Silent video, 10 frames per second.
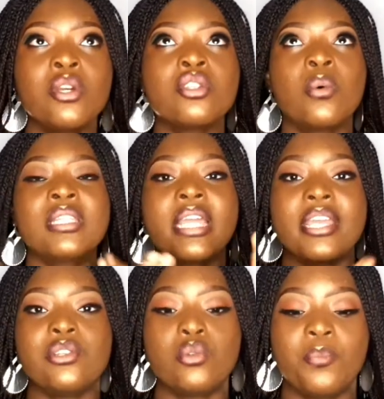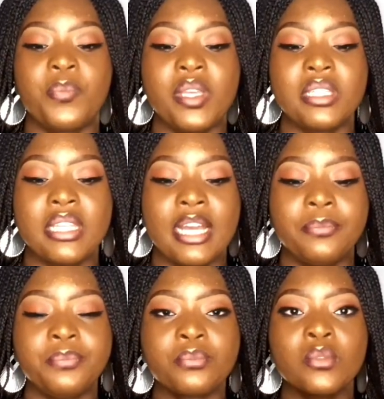So what I do is
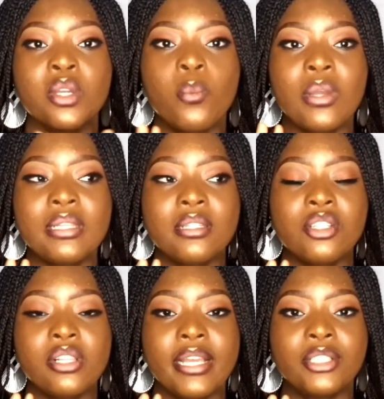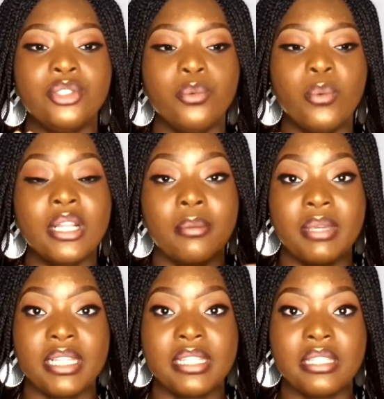that when I'm
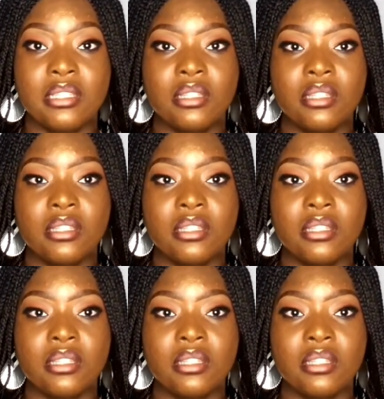eating,